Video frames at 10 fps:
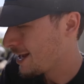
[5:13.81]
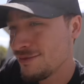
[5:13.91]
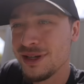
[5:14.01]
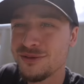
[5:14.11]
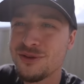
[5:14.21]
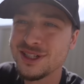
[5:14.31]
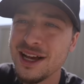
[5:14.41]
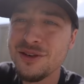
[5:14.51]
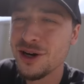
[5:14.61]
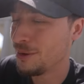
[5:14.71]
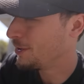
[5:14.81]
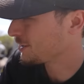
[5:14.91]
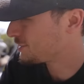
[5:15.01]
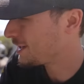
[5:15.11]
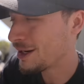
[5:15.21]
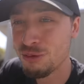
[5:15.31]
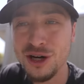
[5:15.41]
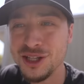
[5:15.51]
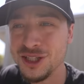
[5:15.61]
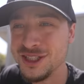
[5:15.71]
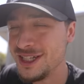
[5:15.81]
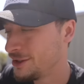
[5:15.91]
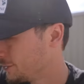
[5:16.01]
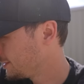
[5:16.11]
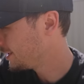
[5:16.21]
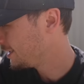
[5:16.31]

I mean, for $700, you're getting a pretty good deal.